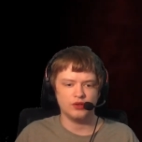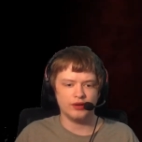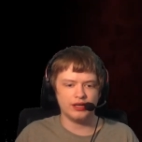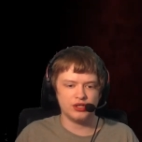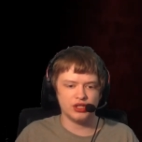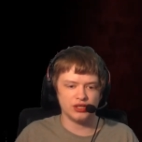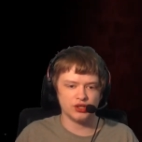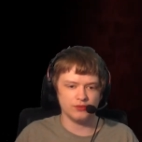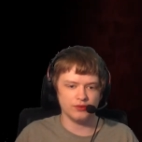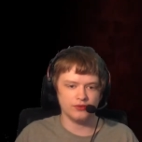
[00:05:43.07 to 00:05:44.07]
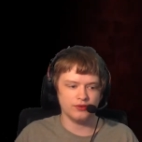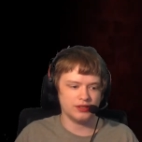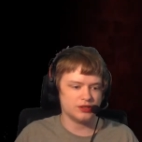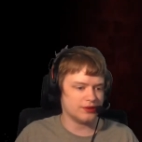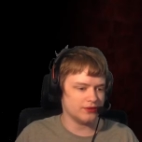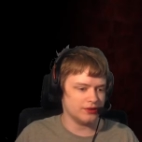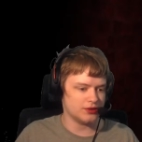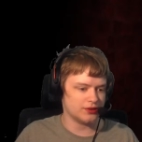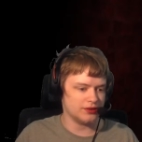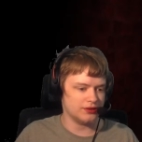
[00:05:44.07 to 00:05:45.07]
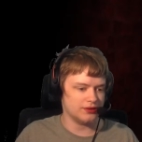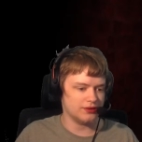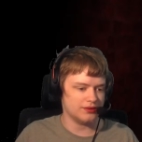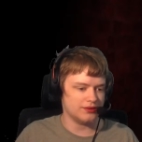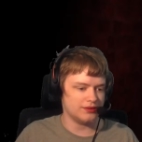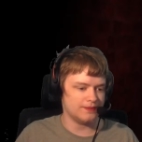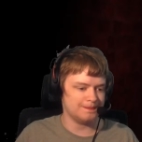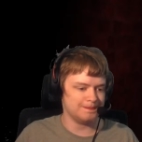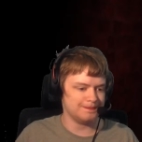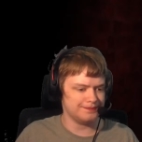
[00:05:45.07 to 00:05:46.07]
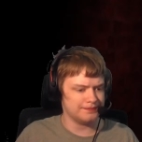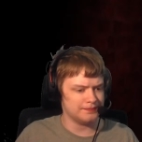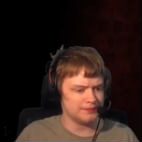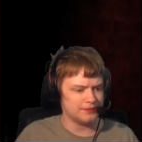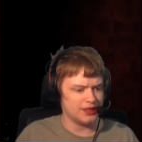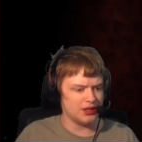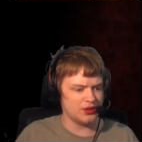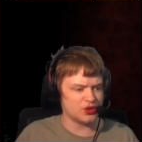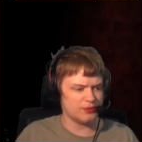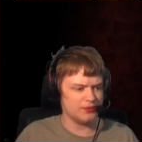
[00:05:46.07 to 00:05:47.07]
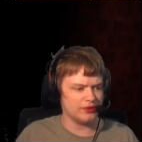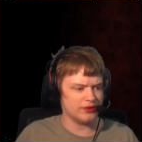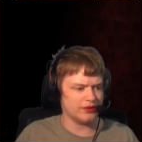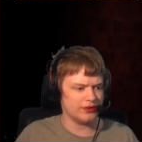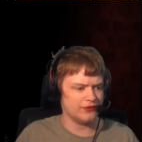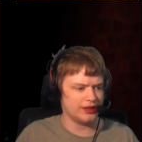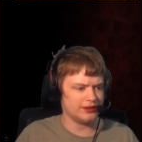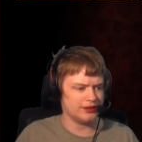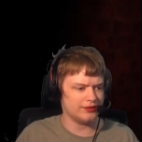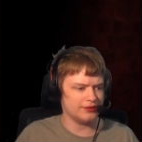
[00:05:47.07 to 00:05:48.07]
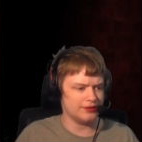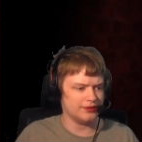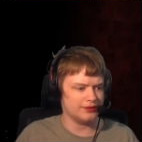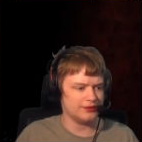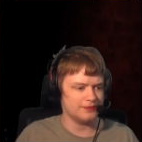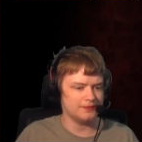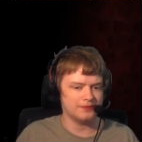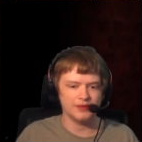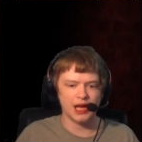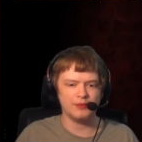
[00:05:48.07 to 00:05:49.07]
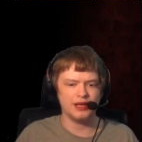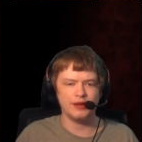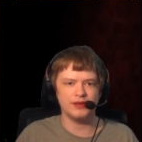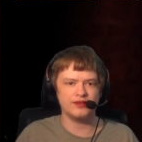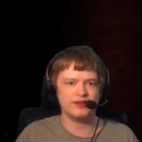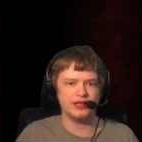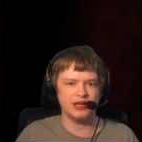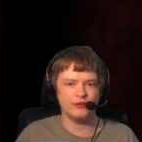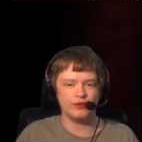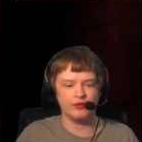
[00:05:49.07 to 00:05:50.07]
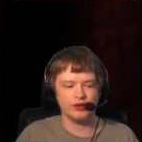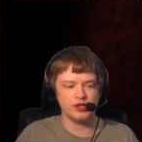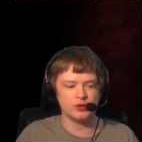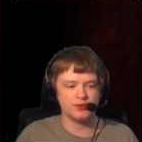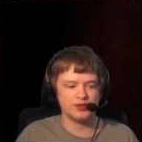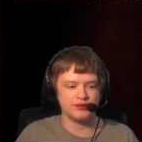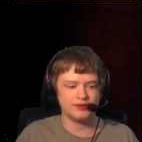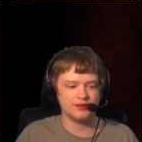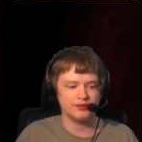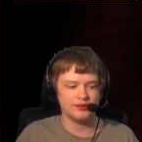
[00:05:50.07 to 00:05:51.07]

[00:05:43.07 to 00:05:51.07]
I gotta check something real quick. It's my green screen. Yeah, some weird artifacting going on. I'm not. I'm never gonna give one one chip in.